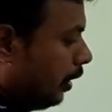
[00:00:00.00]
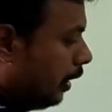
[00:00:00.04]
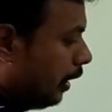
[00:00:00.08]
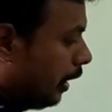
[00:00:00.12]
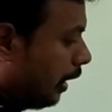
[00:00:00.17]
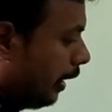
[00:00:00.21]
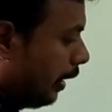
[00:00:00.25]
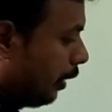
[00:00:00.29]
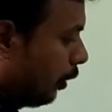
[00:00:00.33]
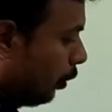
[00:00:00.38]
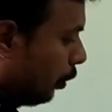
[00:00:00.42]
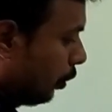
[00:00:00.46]
here
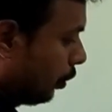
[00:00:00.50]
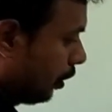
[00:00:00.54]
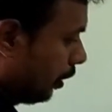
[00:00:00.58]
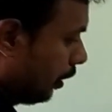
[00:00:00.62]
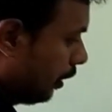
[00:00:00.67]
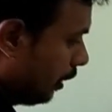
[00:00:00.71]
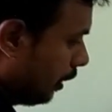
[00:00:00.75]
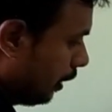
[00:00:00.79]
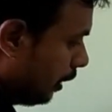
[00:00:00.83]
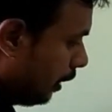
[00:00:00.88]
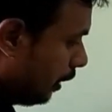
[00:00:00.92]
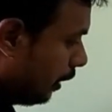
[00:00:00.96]
I wrote.
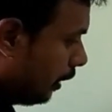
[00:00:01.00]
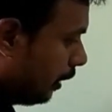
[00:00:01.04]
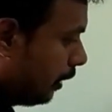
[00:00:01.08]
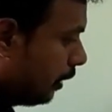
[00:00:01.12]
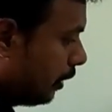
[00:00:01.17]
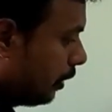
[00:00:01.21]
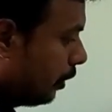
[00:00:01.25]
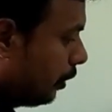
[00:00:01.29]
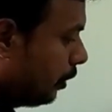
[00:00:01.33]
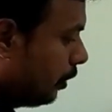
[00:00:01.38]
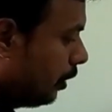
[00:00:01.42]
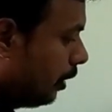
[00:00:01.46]

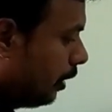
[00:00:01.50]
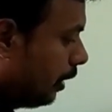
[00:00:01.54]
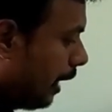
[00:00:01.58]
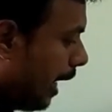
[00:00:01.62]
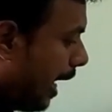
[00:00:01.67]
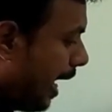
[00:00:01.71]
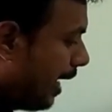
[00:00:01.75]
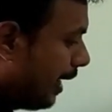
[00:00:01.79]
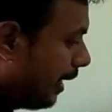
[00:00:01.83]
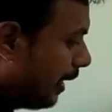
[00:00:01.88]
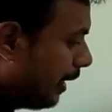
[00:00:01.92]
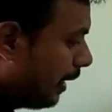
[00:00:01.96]
So
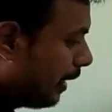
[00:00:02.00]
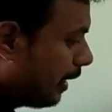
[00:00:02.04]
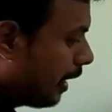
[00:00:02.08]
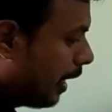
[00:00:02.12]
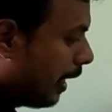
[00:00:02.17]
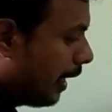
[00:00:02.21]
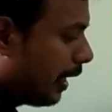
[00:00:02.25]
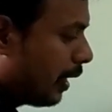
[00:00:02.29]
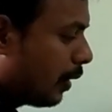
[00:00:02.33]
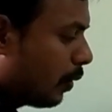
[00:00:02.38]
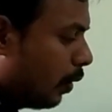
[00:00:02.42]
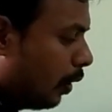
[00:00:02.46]
tan
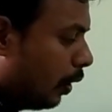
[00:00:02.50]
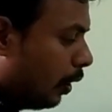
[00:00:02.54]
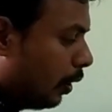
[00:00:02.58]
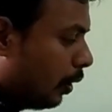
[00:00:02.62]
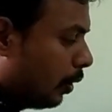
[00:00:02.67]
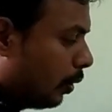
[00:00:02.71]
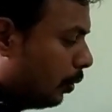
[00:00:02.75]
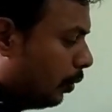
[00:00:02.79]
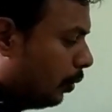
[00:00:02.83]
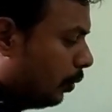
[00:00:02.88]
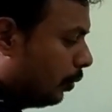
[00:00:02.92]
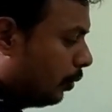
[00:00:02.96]
theta equal
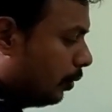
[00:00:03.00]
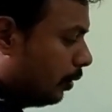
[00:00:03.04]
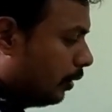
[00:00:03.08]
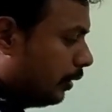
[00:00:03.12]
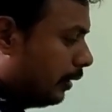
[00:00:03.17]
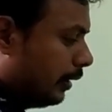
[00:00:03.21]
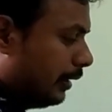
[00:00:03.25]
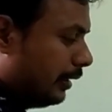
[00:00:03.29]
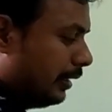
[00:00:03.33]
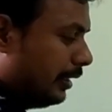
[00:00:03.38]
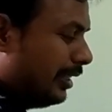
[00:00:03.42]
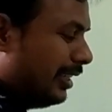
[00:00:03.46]
to
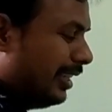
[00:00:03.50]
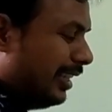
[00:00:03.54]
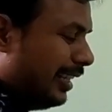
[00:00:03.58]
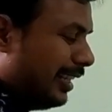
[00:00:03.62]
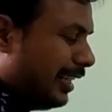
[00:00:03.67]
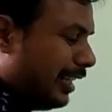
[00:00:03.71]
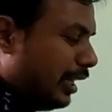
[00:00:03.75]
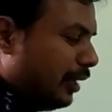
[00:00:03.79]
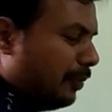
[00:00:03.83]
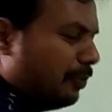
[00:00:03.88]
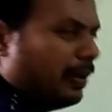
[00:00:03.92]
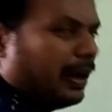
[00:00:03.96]

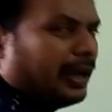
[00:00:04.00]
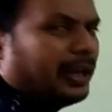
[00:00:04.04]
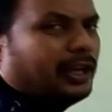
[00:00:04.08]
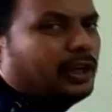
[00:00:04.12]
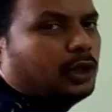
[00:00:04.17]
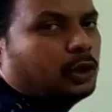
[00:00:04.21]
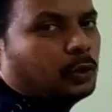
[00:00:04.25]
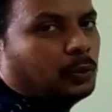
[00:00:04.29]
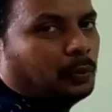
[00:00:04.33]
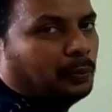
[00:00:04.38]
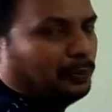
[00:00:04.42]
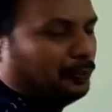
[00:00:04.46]
gt by
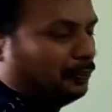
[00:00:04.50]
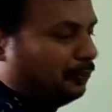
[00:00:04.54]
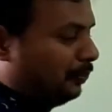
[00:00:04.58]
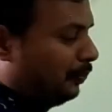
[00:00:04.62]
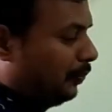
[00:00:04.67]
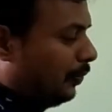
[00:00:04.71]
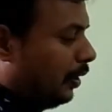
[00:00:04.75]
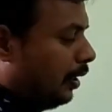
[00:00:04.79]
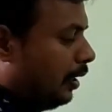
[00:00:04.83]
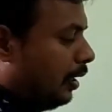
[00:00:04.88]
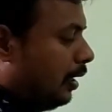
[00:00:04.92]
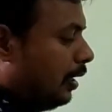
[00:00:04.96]
u.
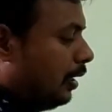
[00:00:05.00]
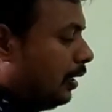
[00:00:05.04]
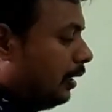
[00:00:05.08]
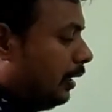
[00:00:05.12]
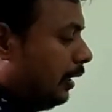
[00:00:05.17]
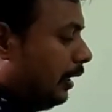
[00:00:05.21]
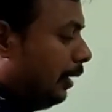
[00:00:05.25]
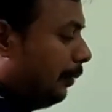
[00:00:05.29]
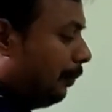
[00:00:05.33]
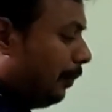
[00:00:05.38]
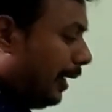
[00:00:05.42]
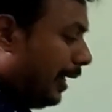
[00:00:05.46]

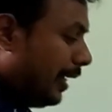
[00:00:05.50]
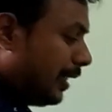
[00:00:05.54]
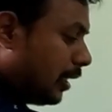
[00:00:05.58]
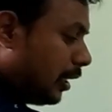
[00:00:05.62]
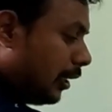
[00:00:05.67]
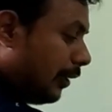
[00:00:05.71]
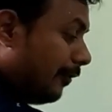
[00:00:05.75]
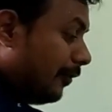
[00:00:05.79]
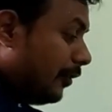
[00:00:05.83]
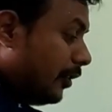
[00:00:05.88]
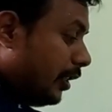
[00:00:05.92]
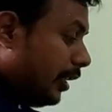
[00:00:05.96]
In place
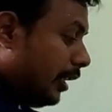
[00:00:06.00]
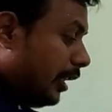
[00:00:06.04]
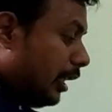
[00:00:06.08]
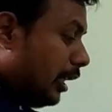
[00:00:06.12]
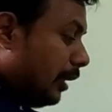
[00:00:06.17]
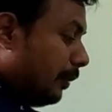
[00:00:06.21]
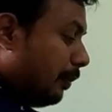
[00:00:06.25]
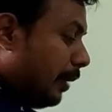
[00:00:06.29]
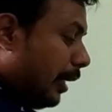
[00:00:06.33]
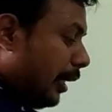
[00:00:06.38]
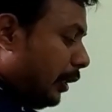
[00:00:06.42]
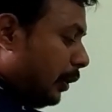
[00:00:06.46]
of
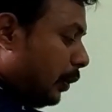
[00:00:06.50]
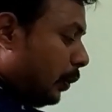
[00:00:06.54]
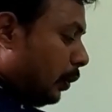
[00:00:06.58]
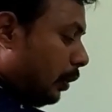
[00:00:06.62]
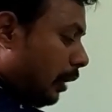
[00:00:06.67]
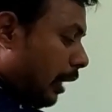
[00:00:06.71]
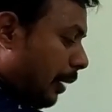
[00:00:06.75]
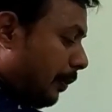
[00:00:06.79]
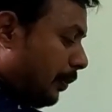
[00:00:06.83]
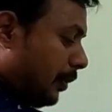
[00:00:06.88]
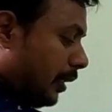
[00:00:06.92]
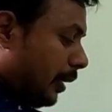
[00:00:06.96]
gt by u,
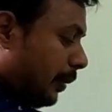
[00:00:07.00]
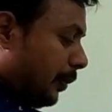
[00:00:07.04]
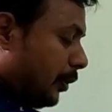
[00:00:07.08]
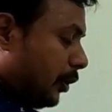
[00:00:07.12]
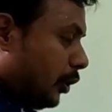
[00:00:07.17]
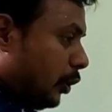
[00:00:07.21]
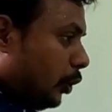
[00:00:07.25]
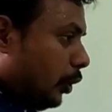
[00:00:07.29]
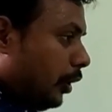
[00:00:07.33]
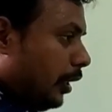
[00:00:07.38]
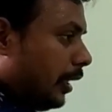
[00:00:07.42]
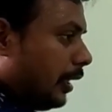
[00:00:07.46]
I am
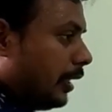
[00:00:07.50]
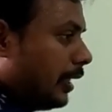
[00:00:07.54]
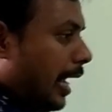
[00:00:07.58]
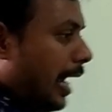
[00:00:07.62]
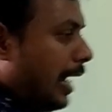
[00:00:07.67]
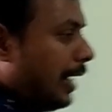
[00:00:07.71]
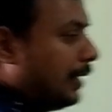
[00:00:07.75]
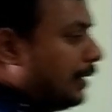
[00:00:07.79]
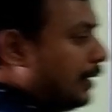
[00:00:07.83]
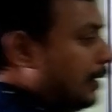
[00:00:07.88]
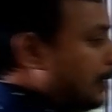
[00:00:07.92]
substituting tan